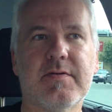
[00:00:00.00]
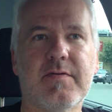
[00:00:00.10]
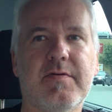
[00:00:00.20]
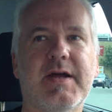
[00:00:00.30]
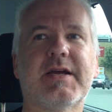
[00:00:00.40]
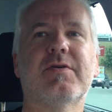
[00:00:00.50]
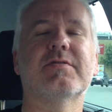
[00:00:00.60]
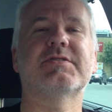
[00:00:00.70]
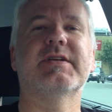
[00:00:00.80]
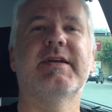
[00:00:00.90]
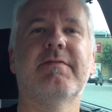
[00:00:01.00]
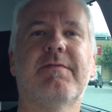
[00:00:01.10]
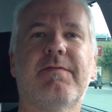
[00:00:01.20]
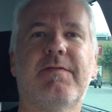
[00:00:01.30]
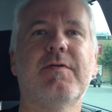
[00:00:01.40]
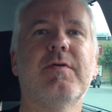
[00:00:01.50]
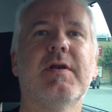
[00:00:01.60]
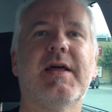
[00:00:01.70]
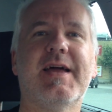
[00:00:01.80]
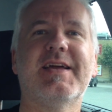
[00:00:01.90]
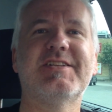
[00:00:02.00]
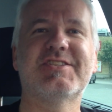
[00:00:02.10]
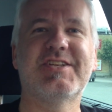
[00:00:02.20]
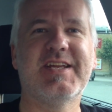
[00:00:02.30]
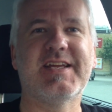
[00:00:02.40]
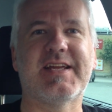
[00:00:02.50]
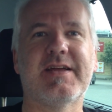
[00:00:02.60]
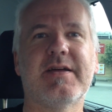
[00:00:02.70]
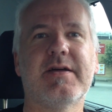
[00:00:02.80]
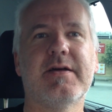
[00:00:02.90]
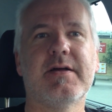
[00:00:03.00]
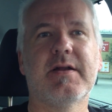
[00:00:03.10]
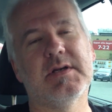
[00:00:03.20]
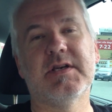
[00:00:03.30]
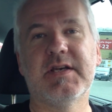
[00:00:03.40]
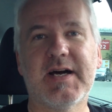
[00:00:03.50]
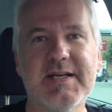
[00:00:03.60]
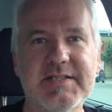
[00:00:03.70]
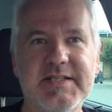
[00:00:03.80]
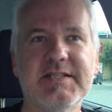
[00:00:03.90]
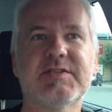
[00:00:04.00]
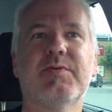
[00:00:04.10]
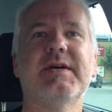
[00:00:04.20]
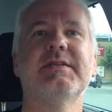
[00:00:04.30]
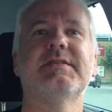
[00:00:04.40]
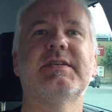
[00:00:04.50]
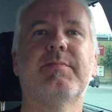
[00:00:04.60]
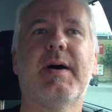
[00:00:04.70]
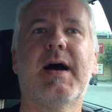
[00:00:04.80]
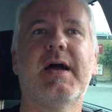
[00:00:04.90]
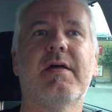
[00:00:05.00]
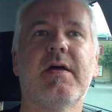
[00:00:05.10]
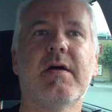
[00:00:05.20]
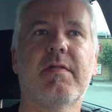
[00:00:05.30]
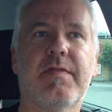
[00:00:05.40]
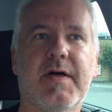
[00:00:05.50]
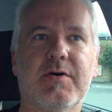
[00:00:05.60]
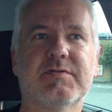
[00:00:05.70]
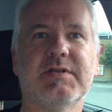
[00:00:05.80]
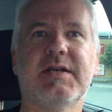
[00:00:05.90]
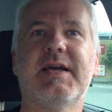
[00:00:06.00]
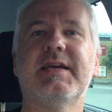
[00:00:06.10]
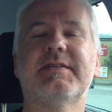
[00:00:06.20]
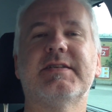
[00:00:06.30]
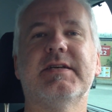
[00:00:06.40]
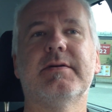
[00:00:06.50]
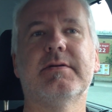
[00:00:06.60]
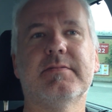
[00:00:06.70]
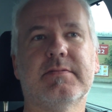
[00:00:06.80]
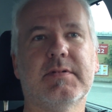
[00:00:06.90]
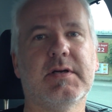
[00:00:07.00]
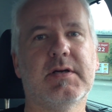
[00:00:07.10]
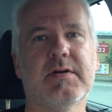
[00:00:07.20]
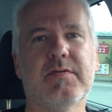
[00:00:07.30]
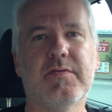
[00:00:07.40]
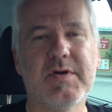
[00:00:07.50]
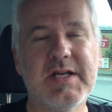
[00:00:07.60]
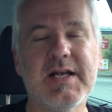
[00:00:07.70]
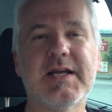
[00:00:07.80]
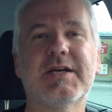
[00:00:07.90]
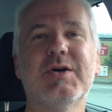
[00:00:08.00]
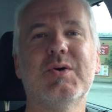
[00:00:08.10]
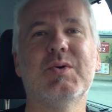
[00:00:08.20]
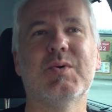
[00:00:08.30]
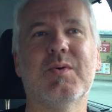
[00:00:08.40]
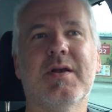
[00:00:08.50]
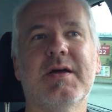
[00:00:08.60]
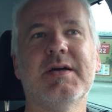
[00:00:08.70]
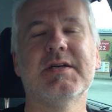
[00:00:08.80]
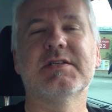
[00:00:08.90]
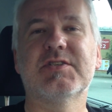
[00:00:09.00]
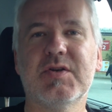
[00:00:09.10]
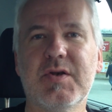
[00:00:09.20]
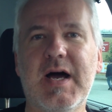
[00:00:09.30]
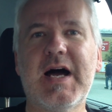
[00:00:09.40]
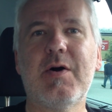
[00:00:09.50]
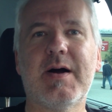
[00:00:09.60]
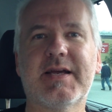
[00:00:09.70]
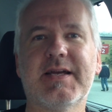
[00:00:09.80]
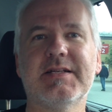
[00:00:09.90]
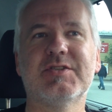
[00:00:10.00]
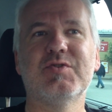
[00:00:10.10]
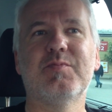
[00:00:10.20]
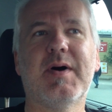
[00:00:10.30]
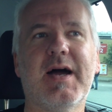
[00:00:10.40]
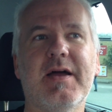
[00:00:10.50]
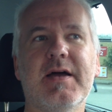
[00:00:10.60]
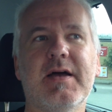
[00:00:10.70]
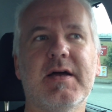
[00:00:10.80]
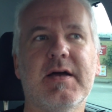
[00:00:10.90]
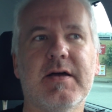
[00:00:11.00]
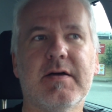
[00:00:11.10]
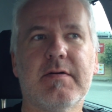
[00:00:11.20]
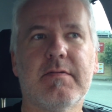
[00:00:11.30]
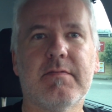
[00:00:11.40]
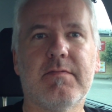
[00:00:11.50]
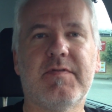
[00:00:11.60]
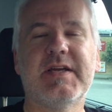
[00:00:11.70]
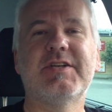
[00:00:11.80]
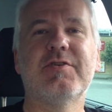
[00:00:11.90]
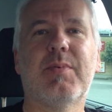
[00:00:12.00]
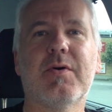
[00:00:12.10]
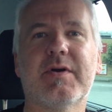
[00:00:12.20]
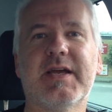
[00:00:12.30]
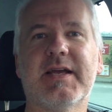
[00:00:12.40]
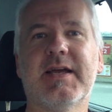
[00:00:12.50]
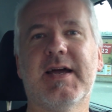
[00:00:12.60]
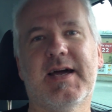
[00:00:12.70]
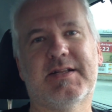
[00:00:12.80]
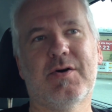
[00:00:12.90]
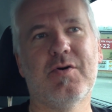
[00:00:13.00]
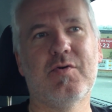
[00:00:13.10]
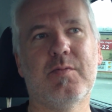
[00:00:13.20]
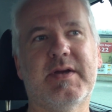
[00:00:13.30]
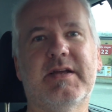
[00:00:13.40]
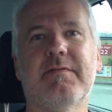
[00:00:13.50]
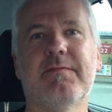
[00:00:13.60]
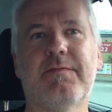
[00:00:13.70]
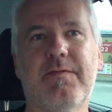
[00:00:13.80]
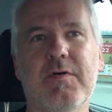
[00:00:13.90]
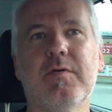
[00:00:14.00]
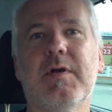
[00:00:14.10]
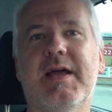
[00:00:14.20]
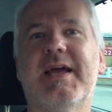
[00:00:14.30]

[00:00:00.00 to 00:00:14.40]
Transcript: records in full HD, 1920 by 1080. Really cool. So now I can do my video blogging at home in full